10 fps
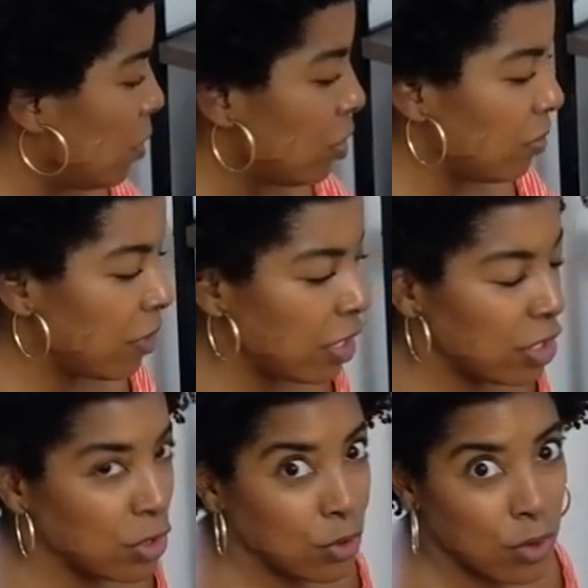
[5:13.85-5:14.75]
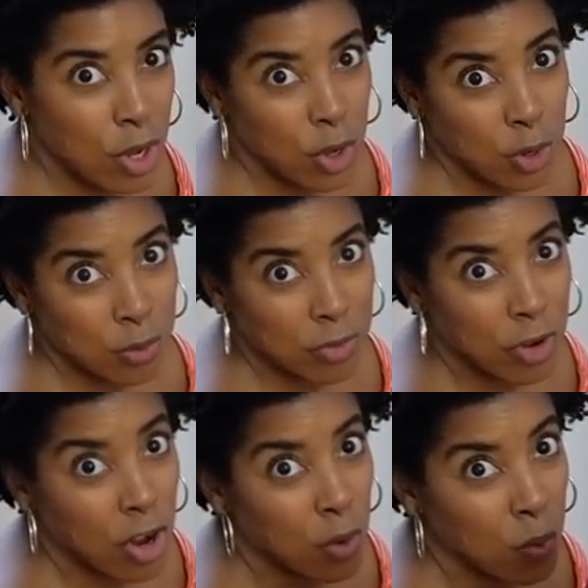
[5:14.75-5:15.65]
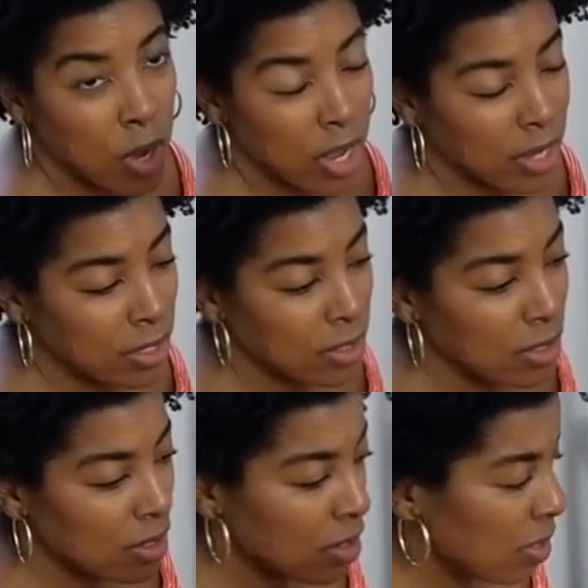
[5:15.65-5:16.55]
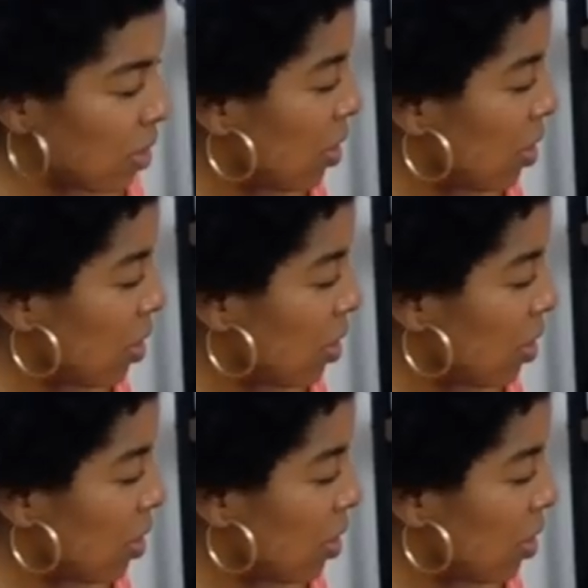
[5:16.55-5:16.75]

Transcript: we should find a new home for our wands,